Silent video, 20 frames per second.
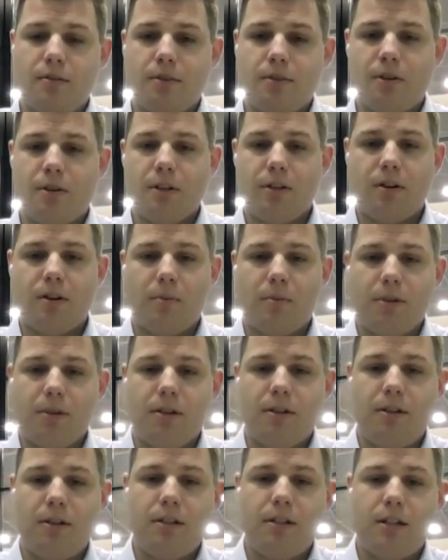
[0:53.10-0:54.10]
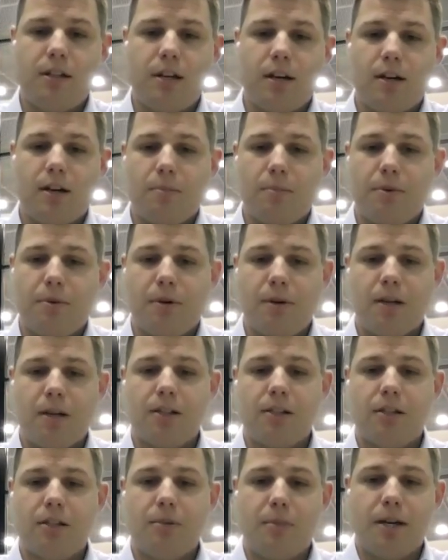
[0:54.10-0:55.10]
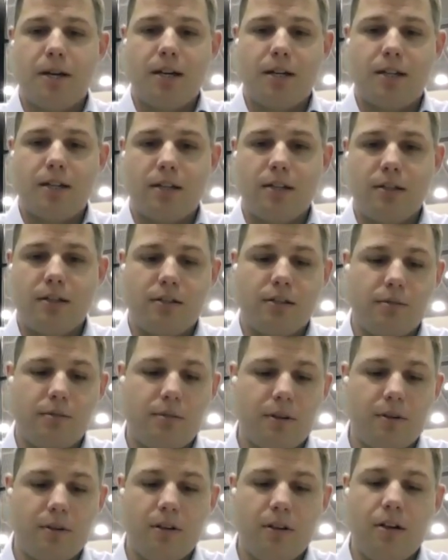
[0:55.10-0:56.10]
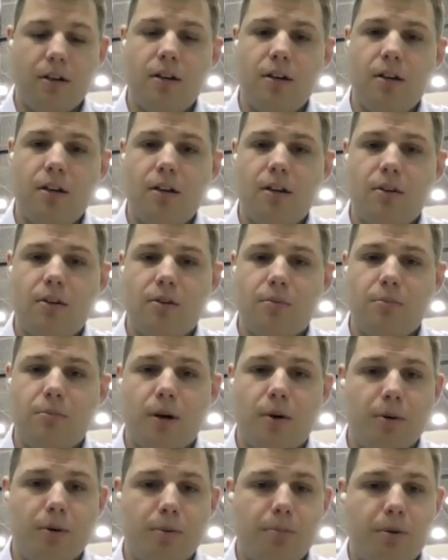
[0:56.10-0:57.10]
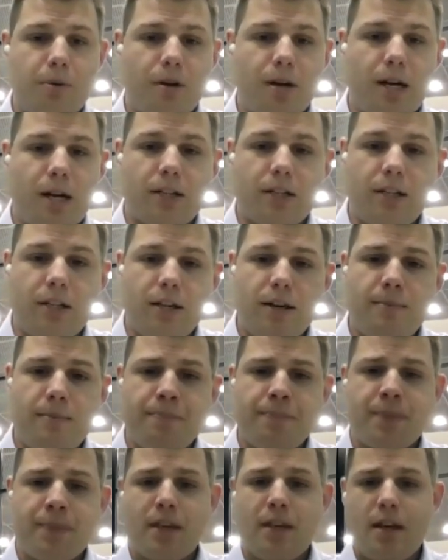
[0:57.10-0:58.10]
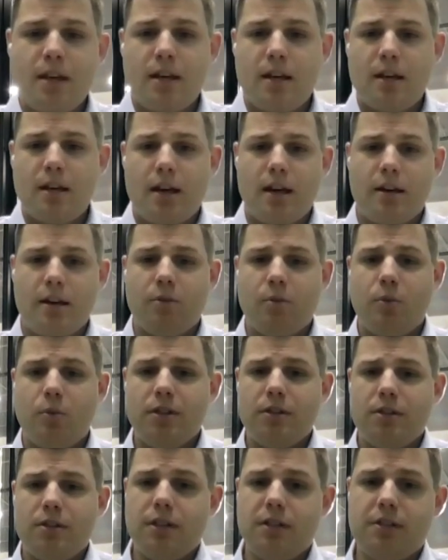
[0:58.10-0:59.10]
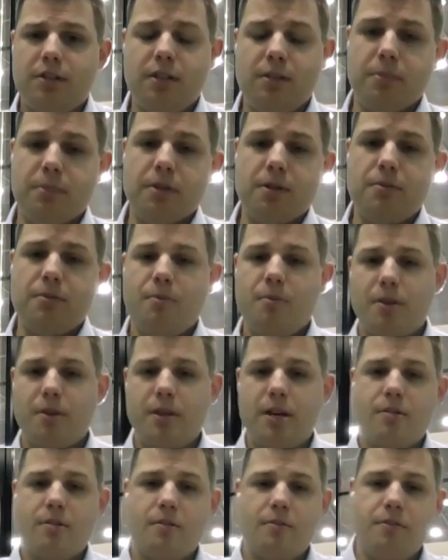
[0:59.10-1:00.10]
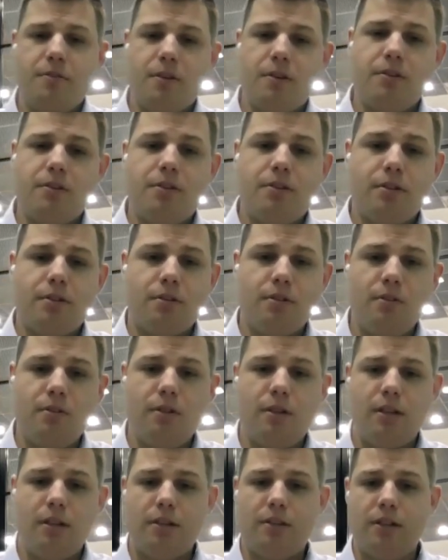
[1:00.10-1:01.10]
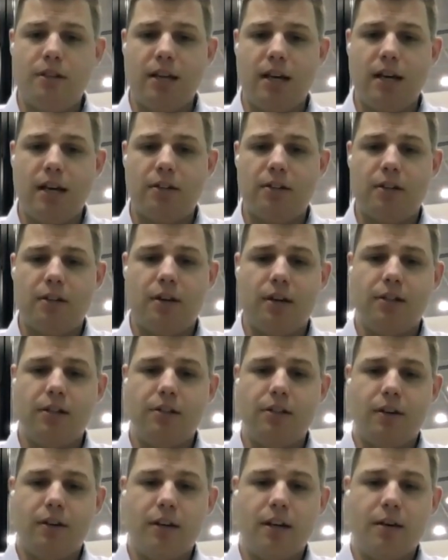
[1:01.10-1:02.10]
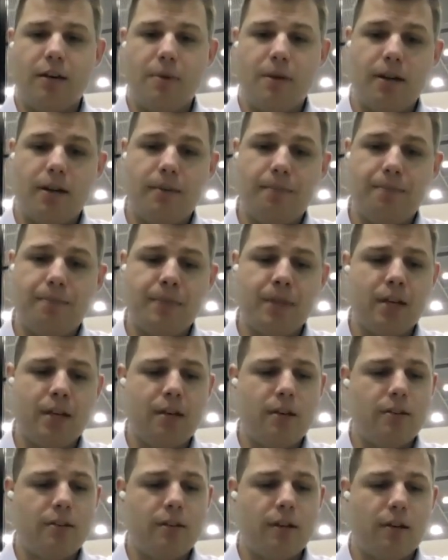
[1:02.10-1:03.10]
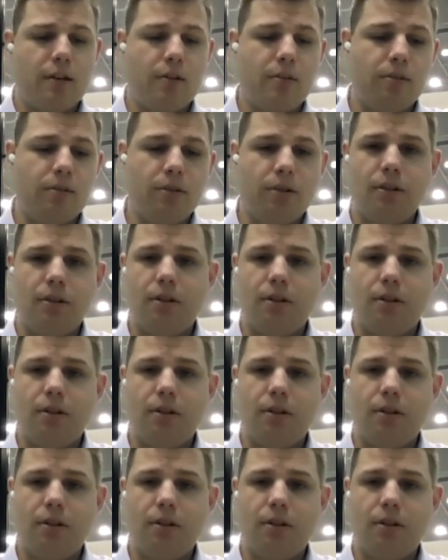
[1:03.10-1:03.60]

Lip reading: very common product in the market. It's a very good molded product here. And 160mm, what that refers to is the outside diameter. So